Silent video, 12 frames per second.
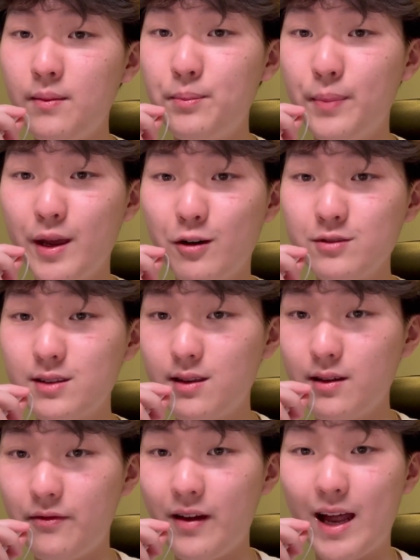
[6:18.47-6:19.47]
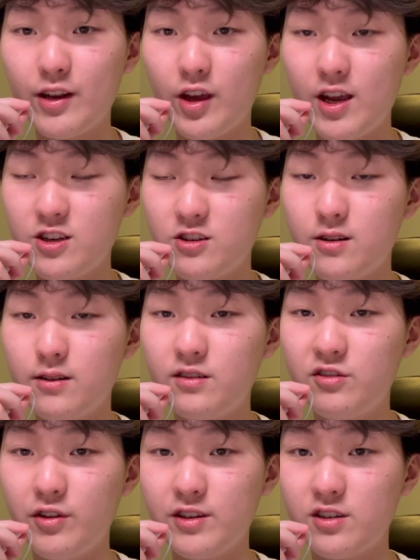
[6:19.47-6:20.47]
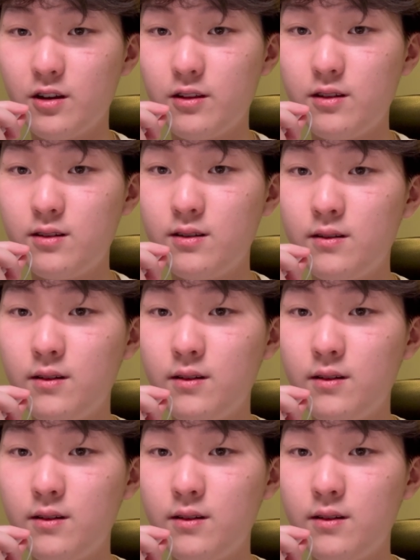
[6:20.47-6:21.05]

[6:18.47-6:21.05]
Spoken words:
build the foundation to each other.